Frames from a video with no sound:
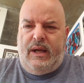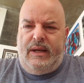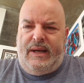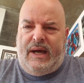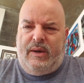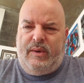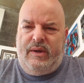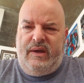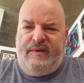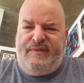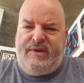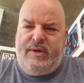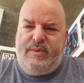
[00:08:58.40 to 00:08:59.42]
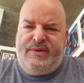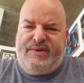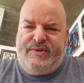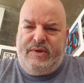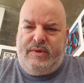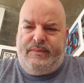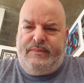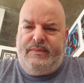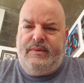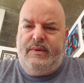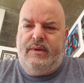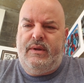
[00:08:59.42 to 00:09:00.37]
Now, if you
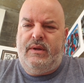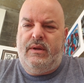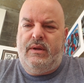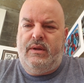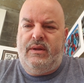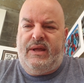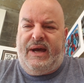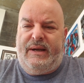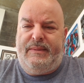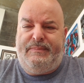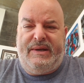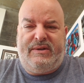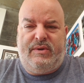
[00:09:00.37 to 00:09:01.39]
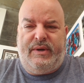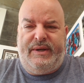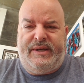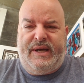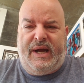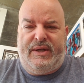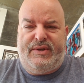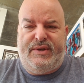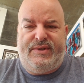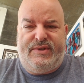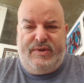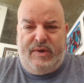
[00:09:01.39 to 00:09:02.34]
assume that Bitcoin
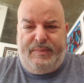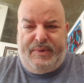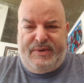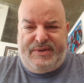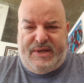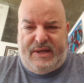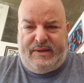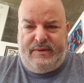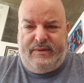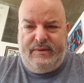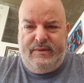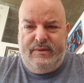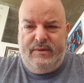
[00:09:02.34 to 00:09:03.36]
catches 2%